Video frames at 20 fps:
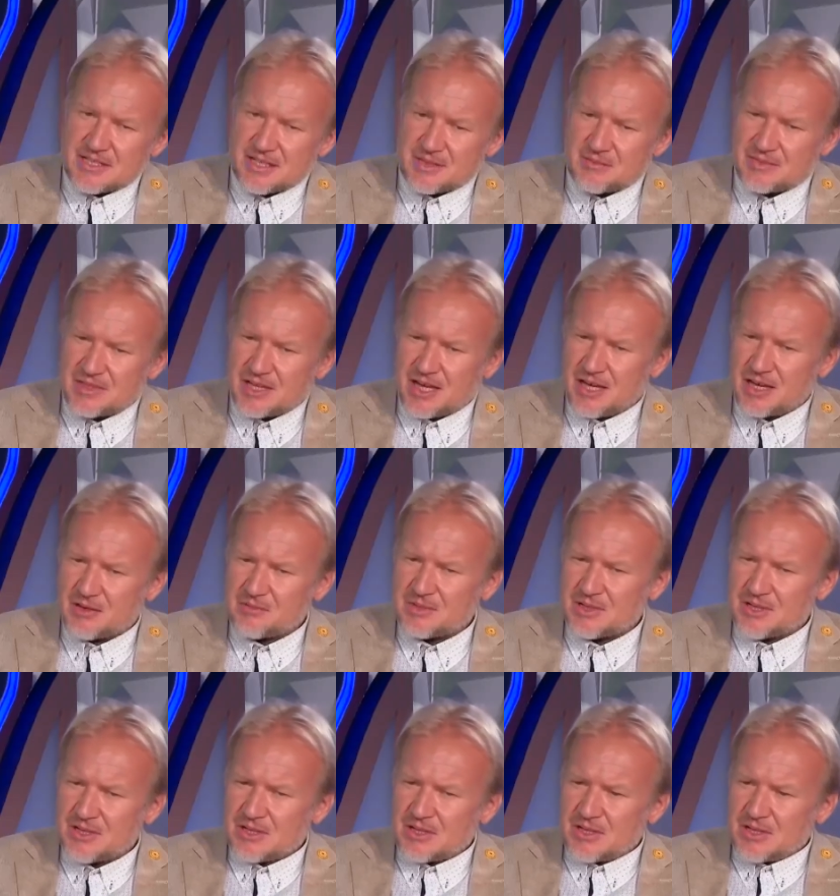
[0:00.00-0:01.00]
time,
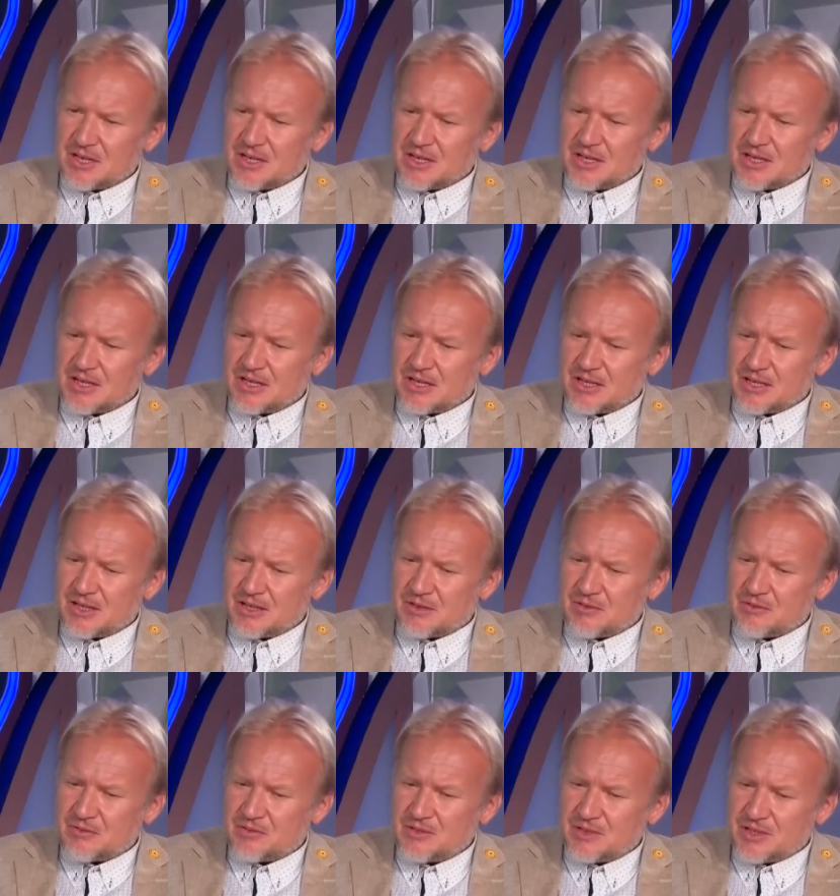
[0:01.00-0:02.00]

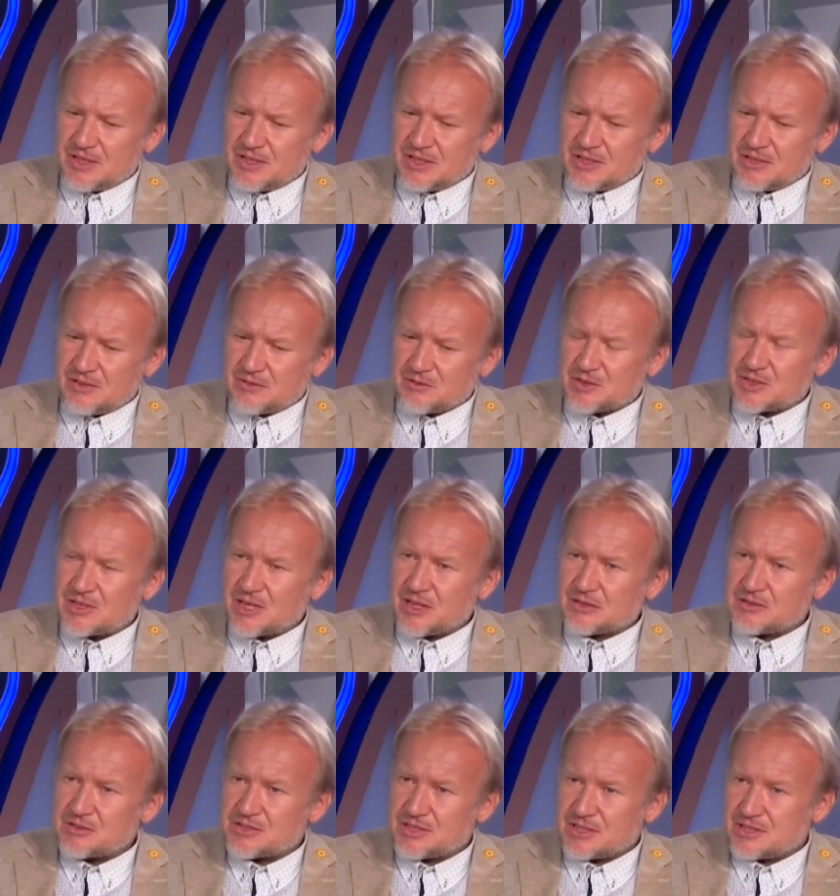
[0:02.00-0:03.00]
we would like
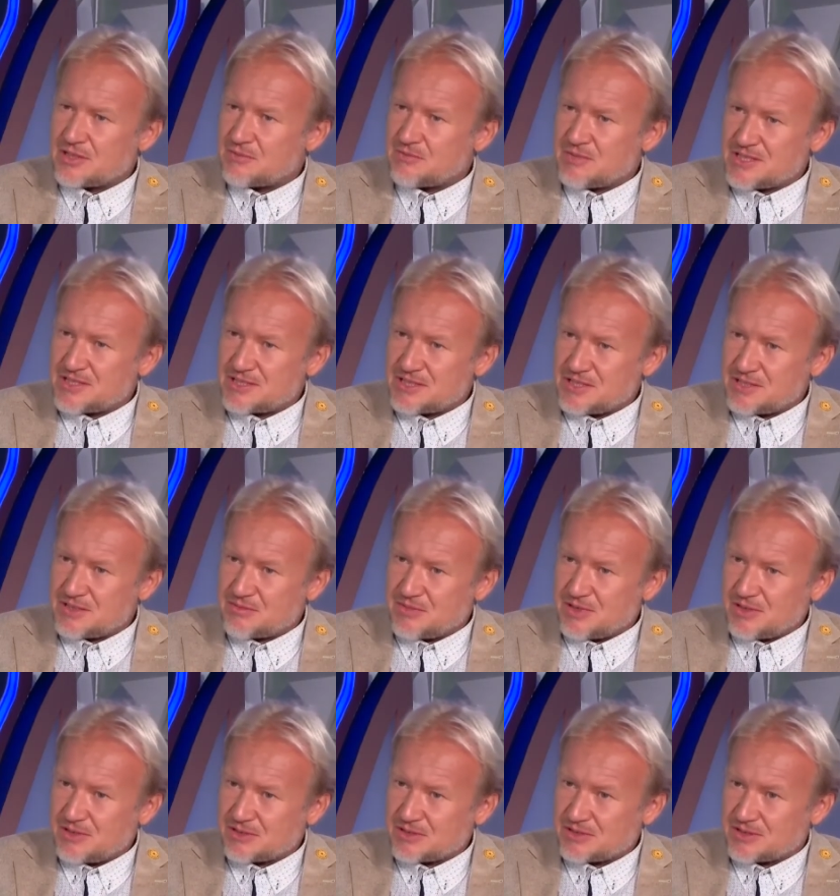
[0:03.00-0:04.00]
to send a message
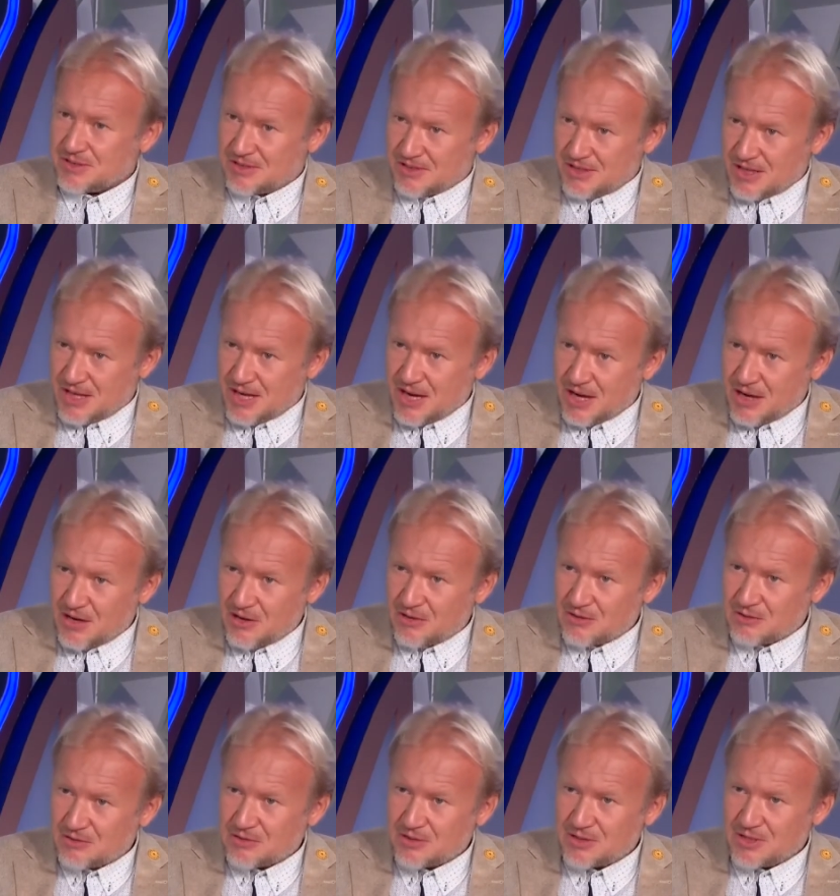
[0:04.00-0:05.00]
about
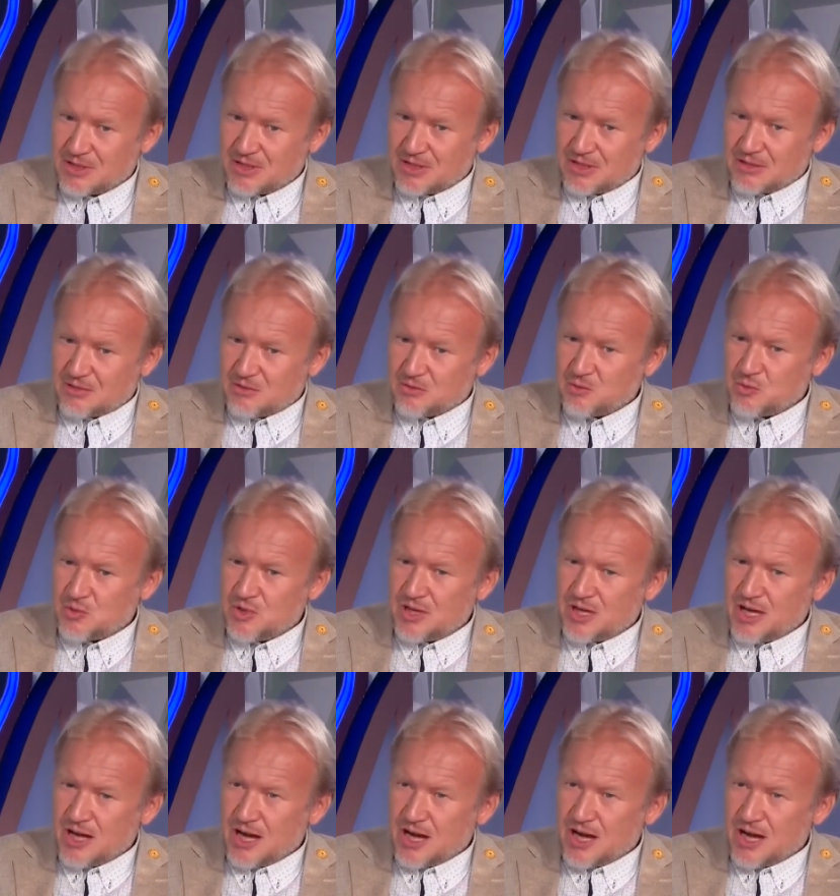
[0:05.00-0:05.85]
how we are